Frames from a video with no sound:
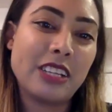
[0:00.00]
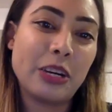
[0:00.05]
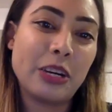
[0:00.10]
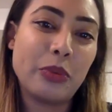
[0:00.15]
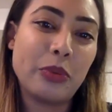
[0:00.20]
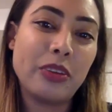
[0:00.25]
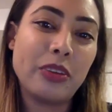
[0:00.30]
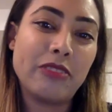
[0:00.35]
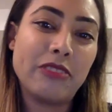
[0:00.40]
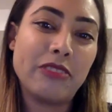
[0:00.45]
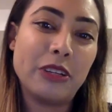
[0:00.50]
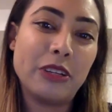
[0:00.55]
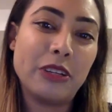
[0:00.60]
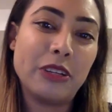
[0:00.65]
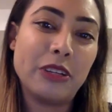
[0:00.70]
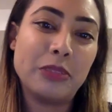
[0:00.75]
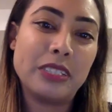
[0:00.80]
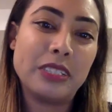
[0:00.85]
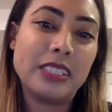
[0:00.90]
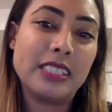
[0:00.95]
yeah, I've just
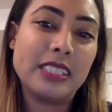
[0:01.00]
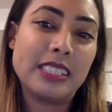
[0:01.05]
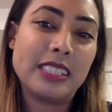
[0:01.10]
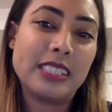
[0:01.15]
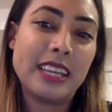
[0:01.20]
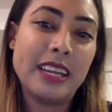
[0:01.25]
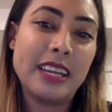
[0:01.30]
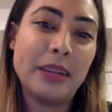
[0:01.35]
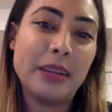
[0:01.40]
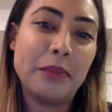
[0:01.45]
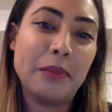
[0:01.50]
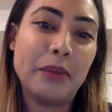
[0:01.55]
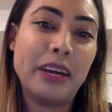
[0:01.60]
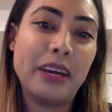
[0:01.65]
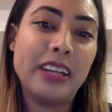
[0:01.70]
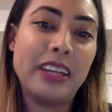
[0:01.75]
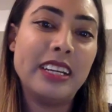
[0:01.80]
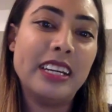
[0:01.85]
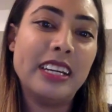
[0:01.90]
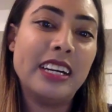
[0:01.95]
kind of stuck with film
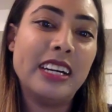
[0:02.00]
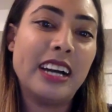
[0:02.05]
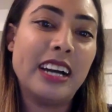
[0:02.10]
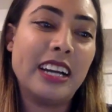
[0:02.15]
since then.